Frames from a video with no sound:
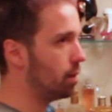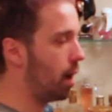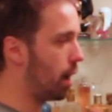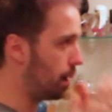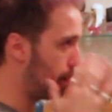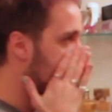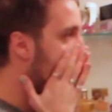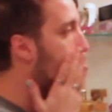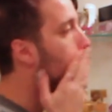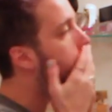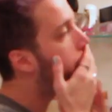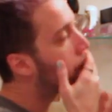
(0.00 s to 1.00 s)

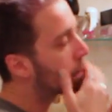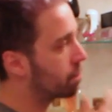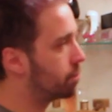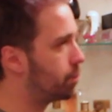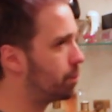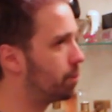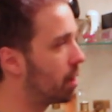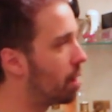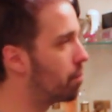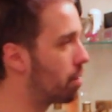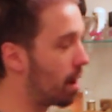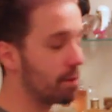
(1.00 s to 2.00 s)

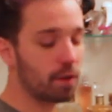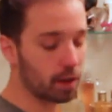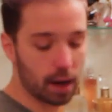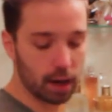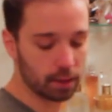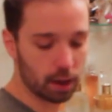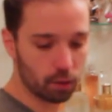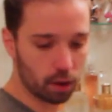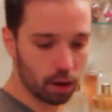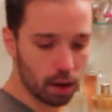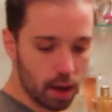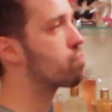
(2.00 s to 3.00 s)
plumper. I fucking hate that
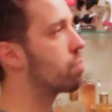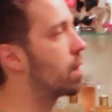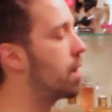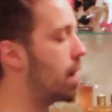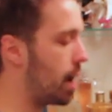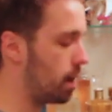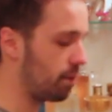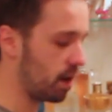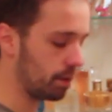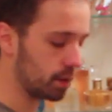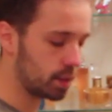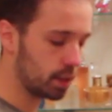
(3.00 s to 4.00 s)
word. And
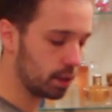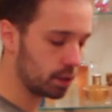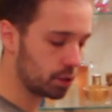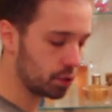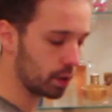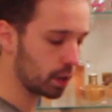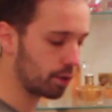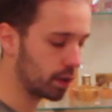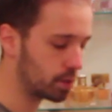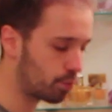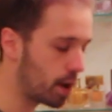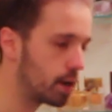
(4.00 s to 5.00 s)
vitamin C to
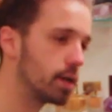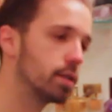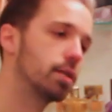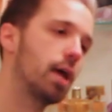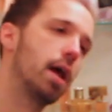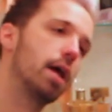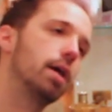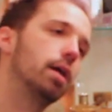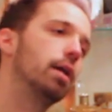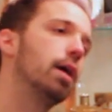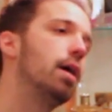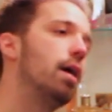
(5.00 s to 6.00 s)
increase brightness
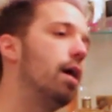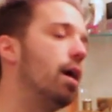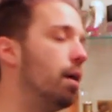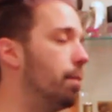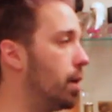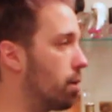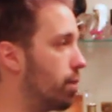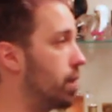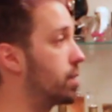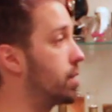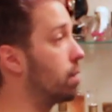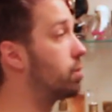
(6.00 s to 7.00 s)
and
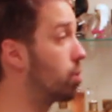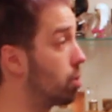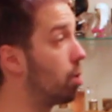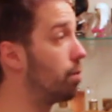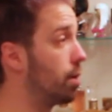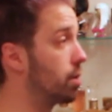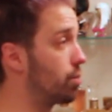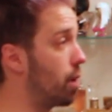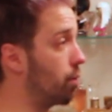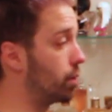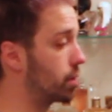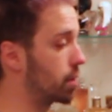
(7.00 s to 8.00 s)
increase cell turnover as
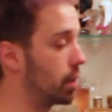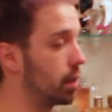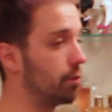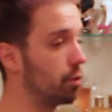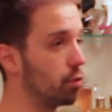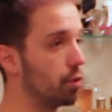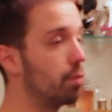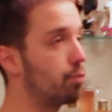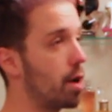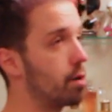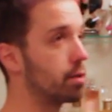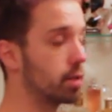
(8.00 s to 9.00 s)
well, which is going to give you a
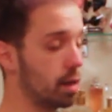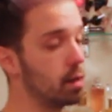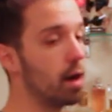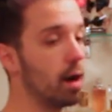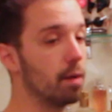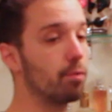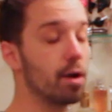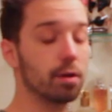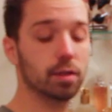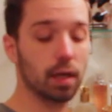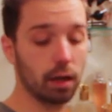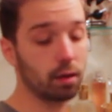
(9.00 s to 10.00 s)
brighter skin
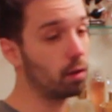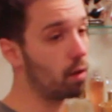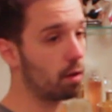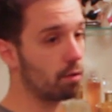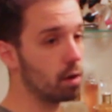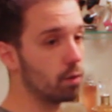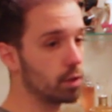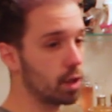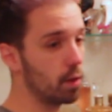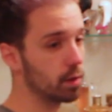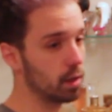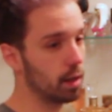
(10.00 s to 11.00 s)
in the long run, which
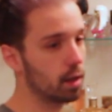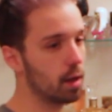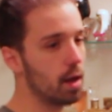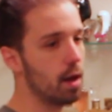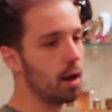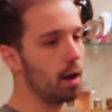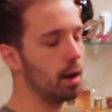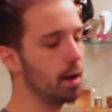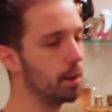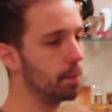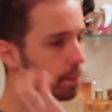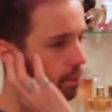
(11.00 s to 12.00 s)
I always like.
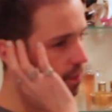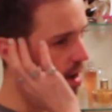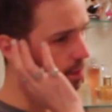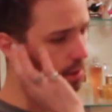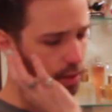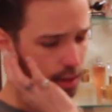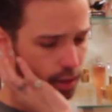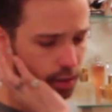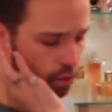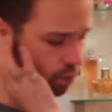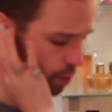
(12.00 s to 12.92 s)
Vitamin C is a